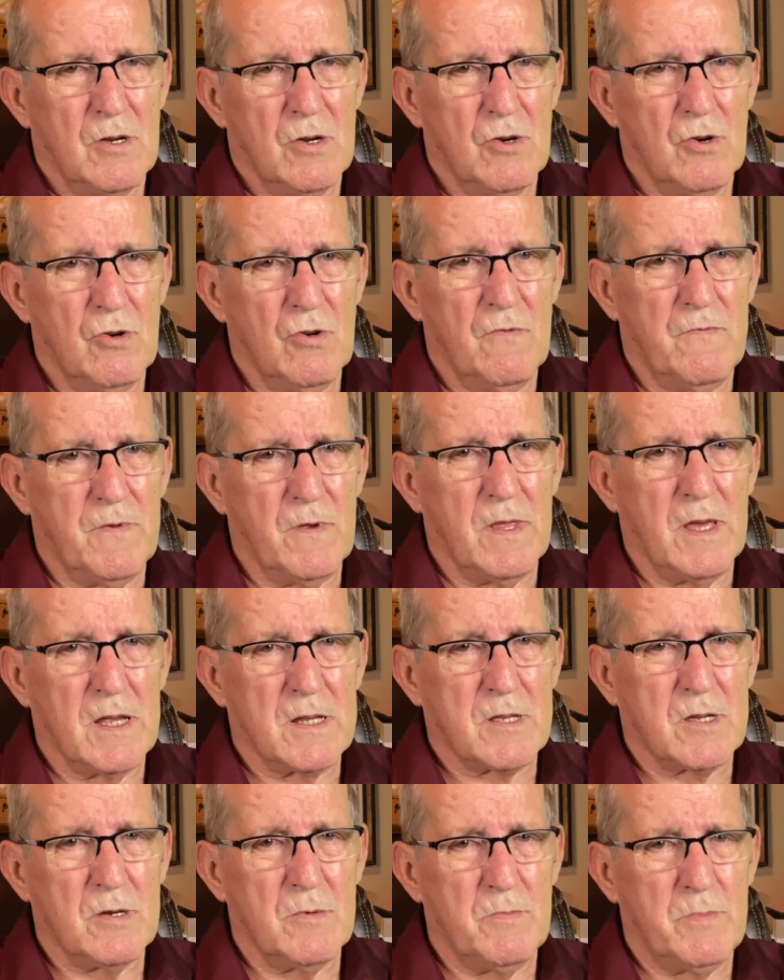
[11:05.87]
Oh, for
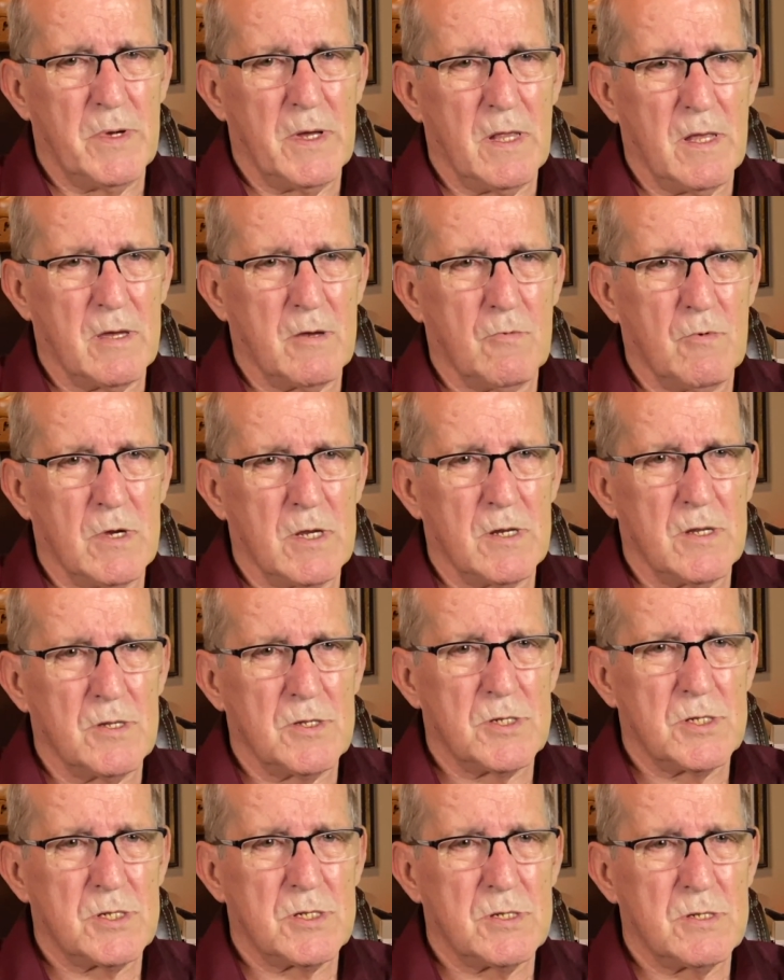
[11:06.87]
that compelling
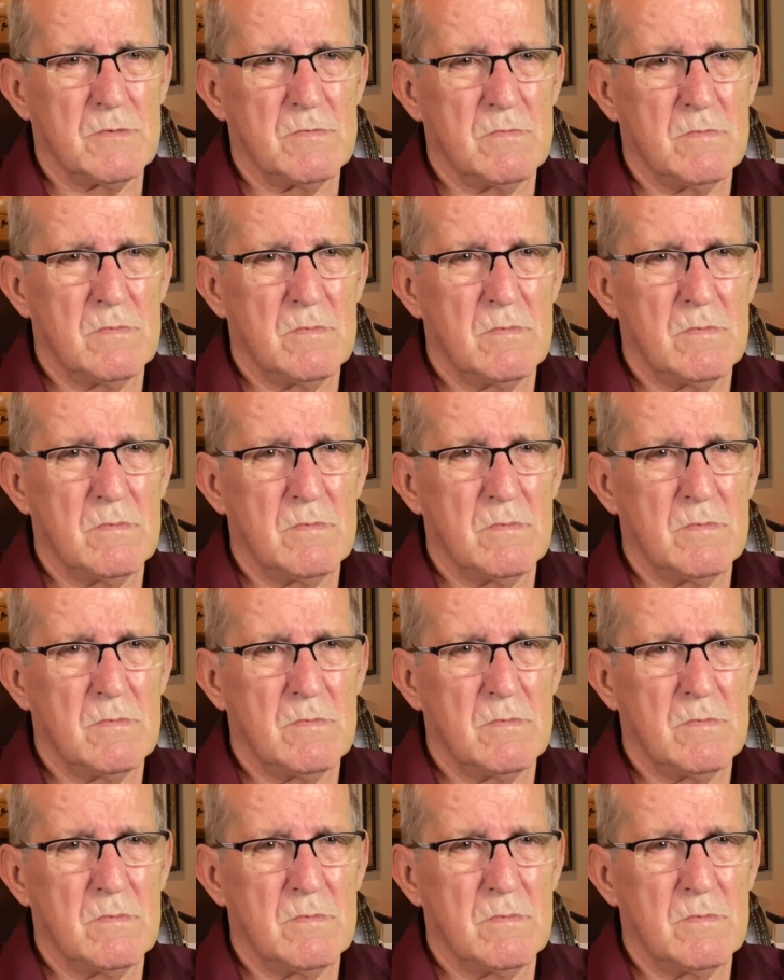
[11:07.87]
witness.